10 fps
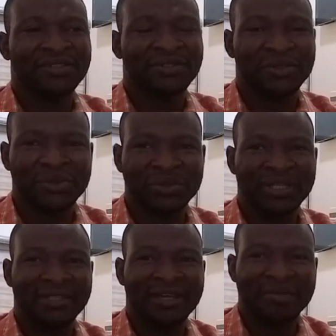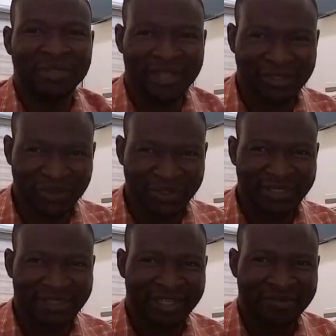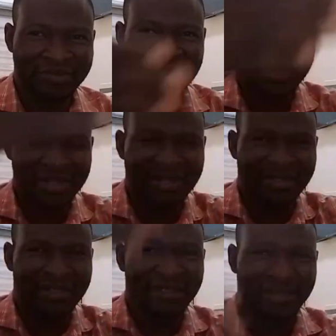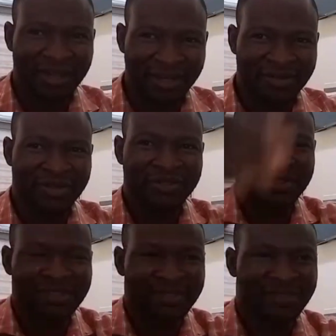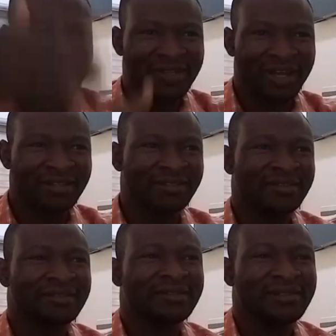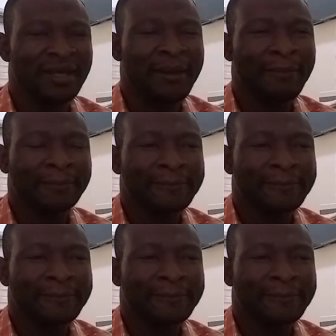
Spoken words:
So the diameter is not the same across its axis. Yeah.